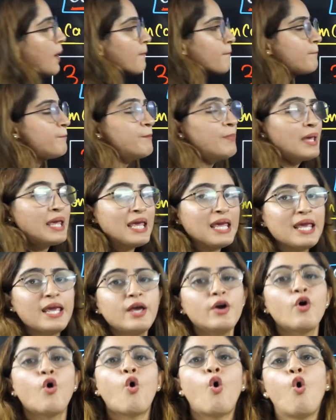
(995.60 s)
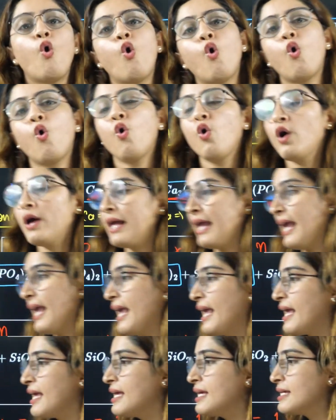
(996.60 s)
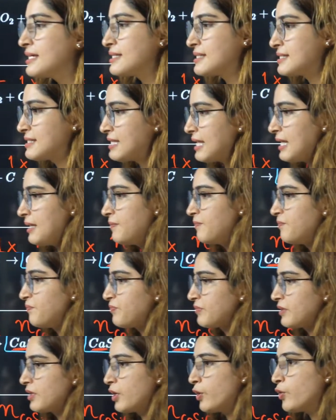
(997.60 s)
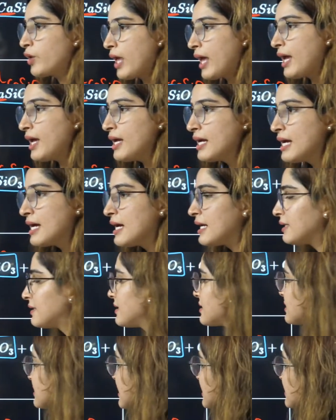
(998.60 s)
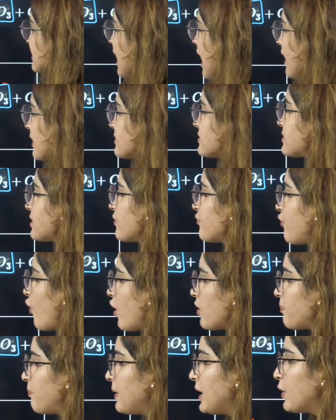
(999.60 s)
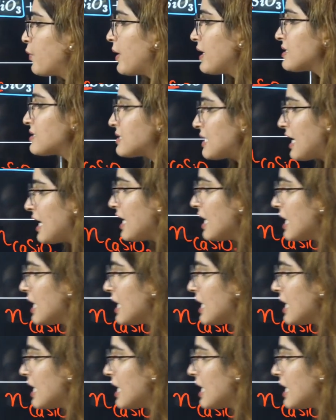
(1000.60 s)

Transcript: POAC. Okay, this is the answer for POAC.